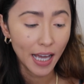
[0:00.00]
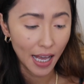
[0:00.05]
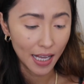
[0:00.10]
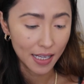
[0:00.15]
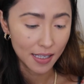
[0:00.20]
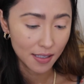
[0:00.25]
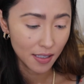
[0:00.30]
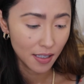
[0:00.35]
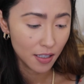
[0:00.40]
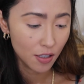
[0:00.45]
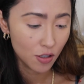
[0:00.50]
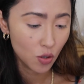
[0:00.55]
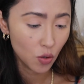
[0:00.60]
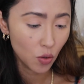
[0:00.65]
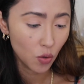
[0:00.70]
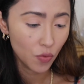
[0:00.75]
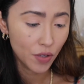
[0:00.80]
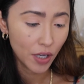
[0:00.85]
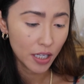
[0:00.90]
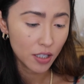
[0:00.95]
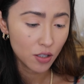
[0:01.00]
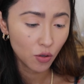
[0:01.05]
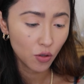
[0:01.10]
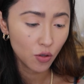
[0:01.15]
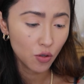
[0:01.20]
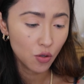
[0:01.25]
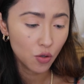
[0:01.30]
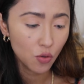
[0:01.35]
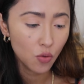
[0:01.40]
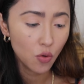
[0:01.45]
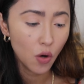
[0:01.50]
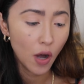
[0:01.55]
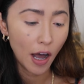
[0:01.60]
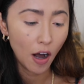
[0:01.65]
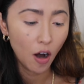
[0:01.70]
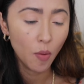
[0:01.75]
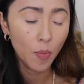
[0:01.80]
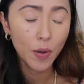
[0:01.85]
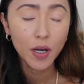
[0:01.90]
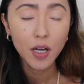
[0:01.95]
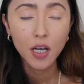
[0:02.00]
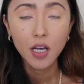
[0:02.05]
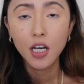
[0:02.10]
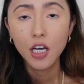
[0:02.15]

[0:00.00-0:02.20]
acid, so that's going to help